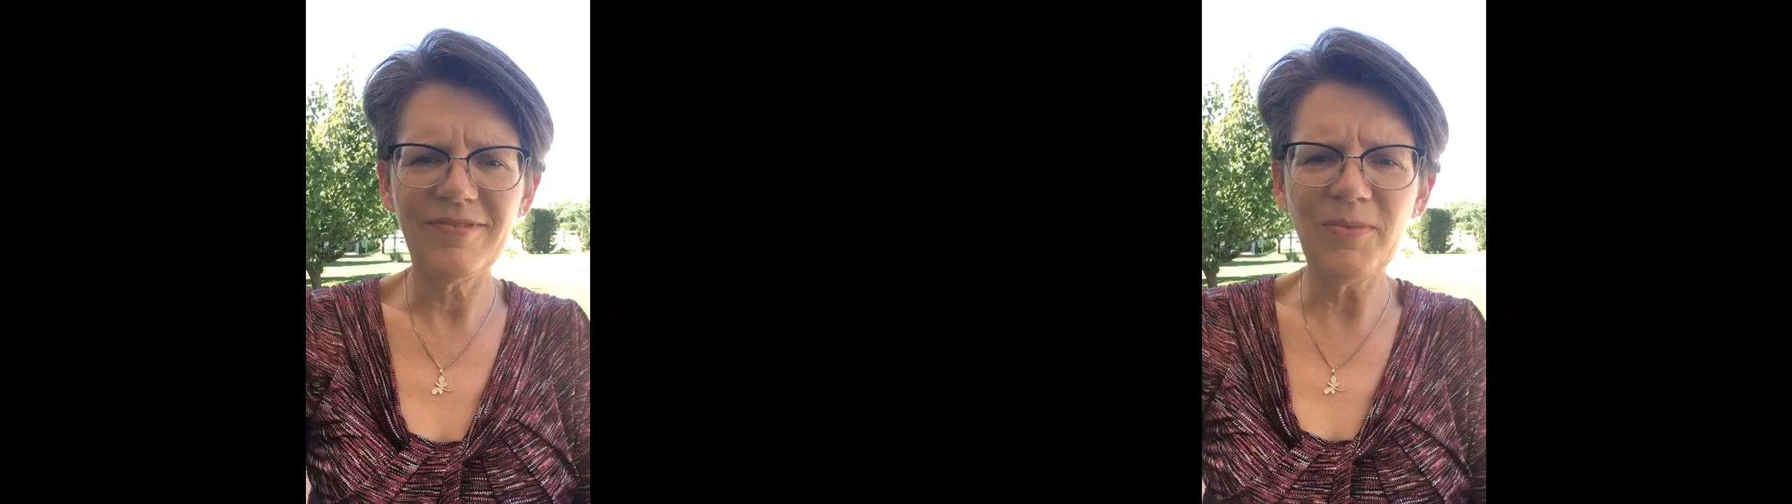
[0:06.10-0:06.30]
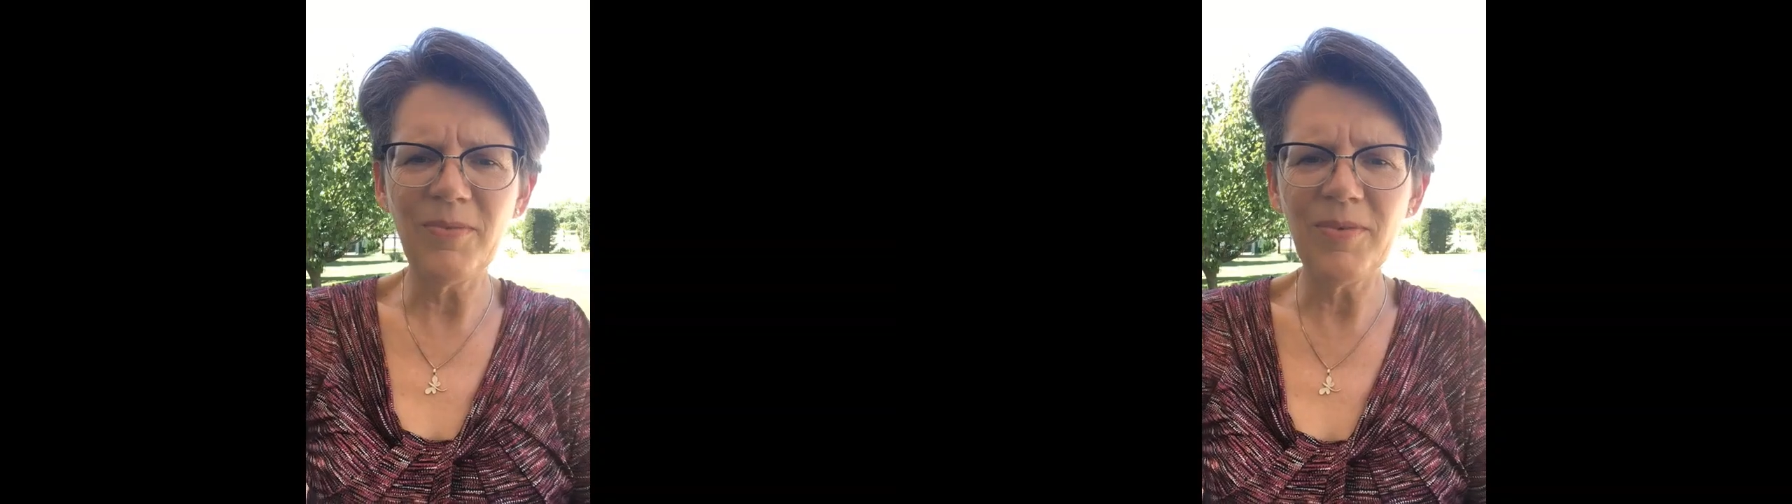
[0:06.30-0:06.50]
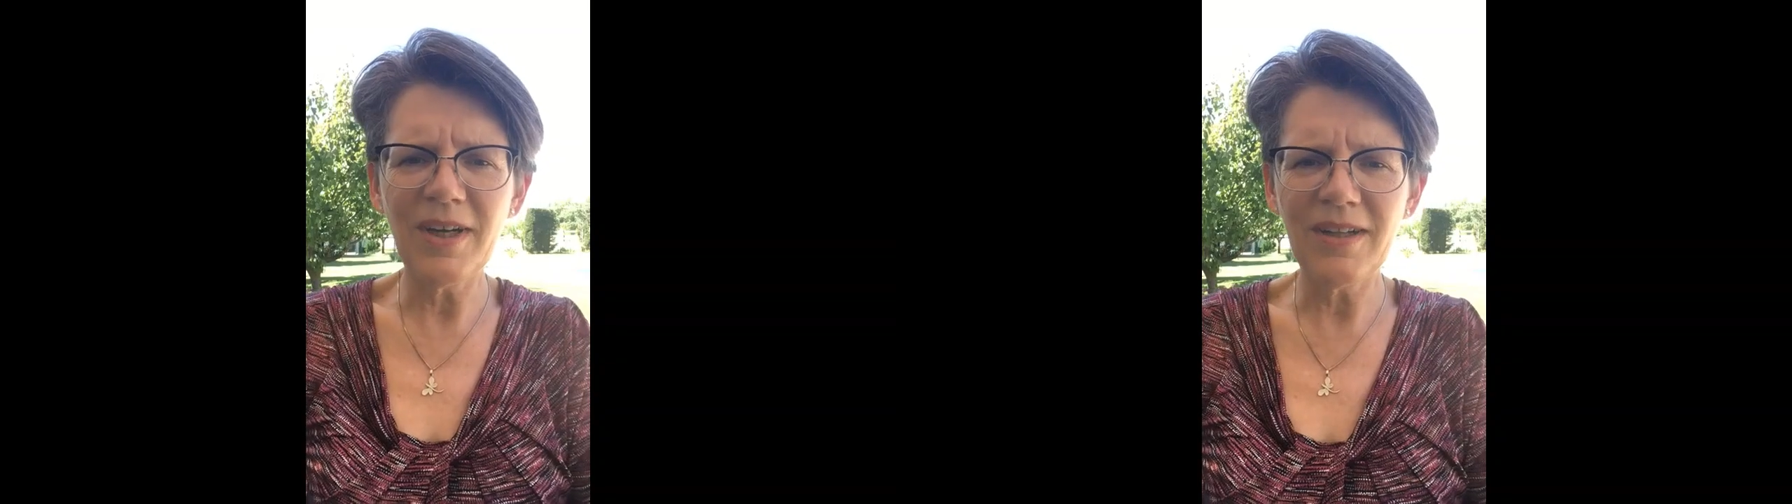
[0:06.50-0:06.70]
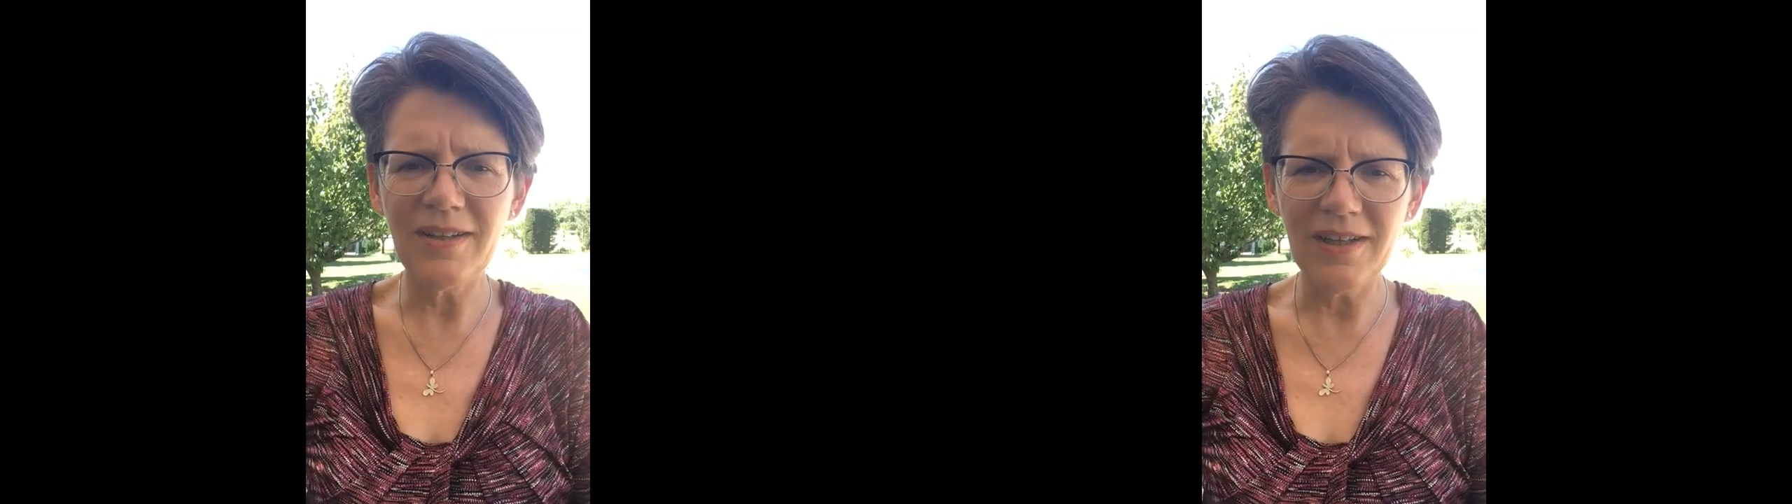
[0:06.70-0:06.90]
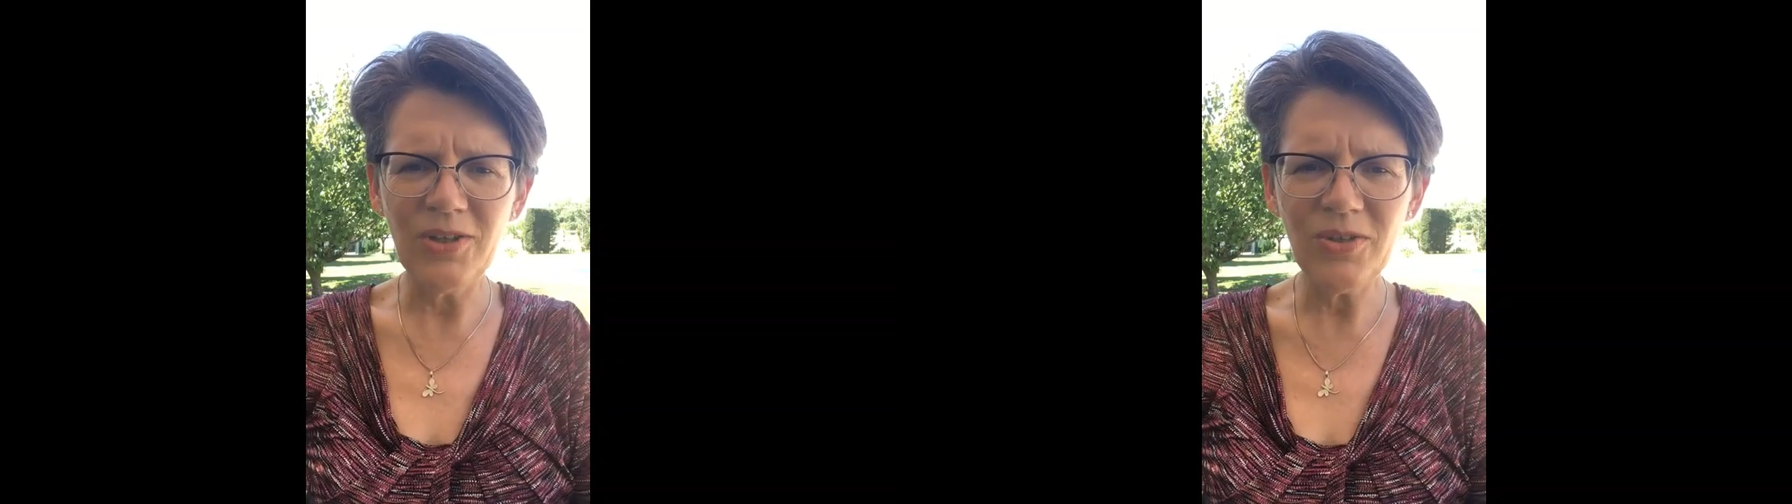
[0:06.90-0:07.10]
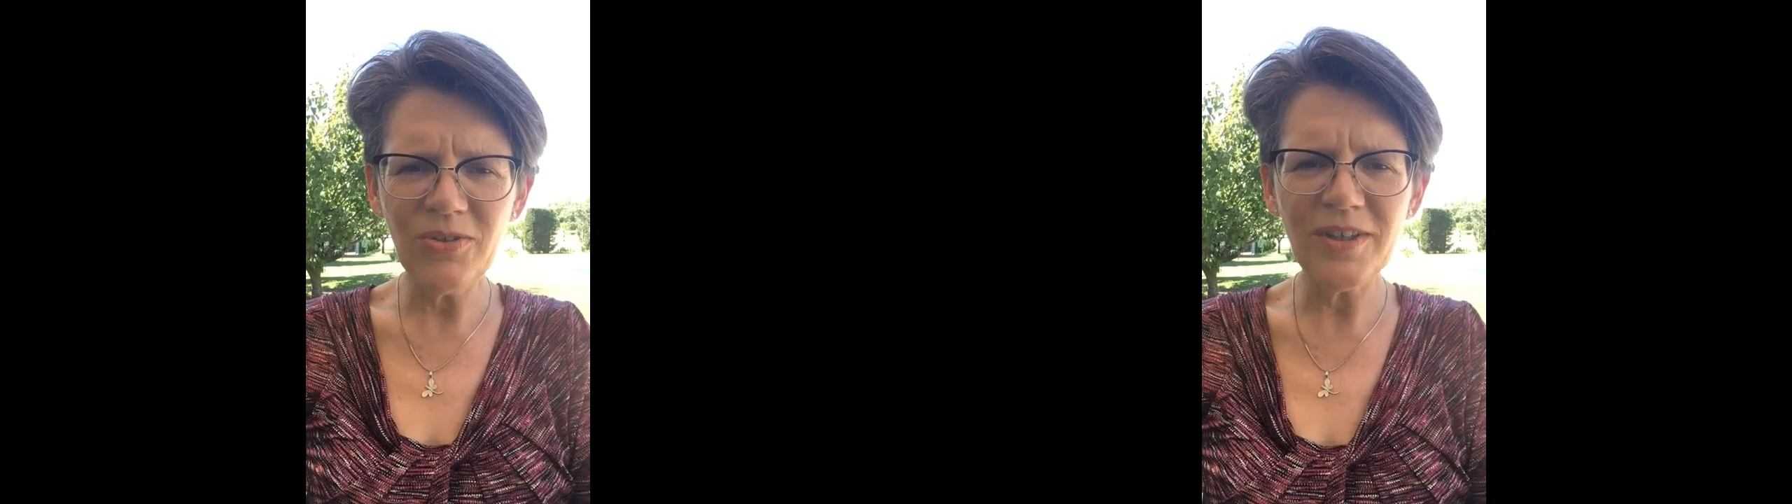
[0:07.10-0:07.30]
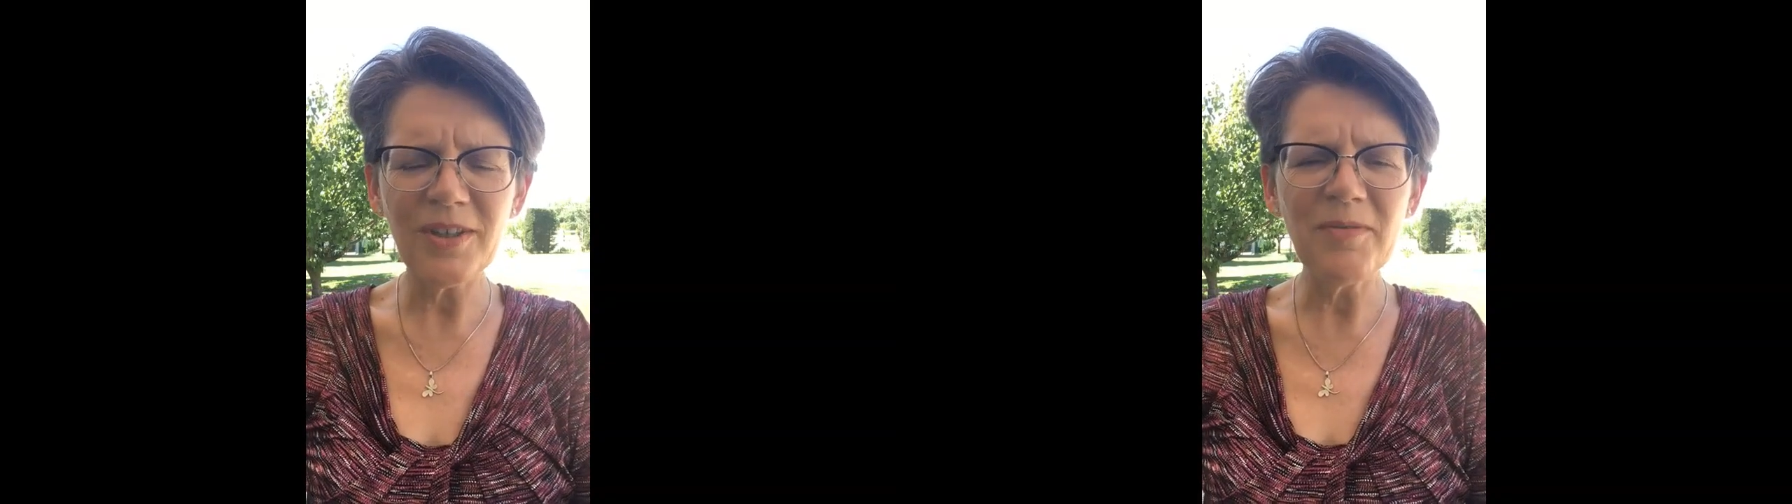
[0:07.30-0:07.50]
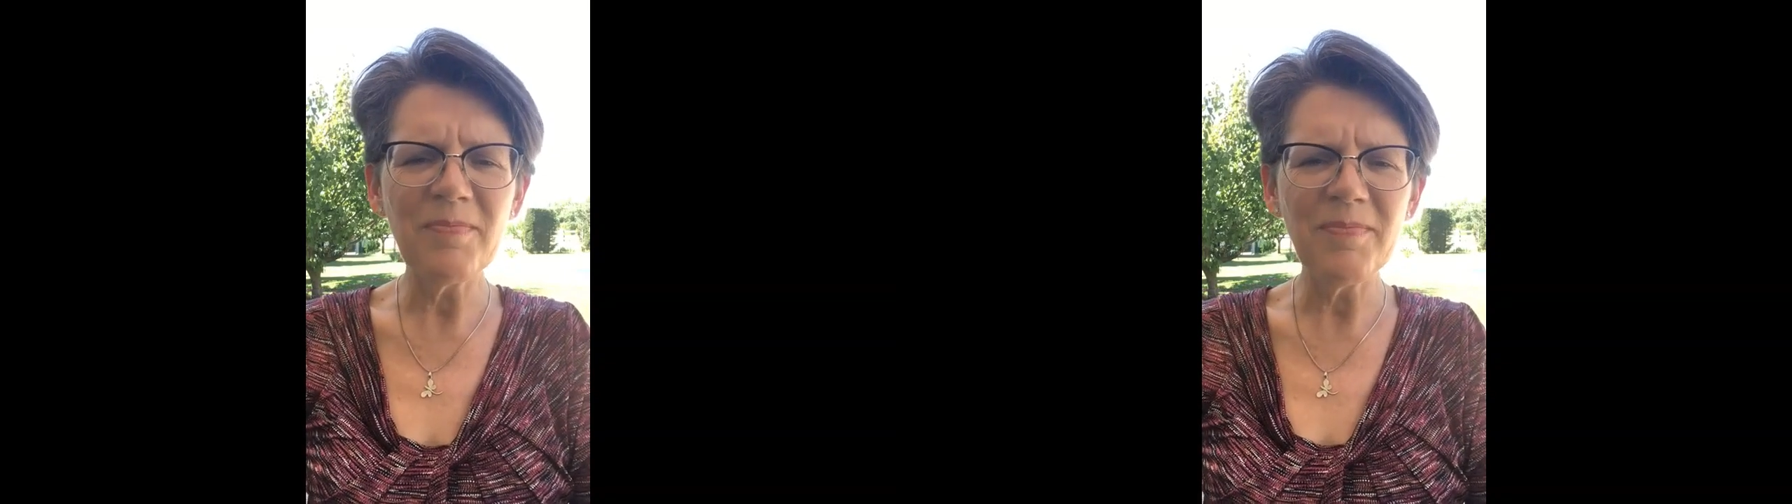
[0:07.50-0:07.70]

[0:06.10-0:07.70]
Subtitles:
Well, hello there.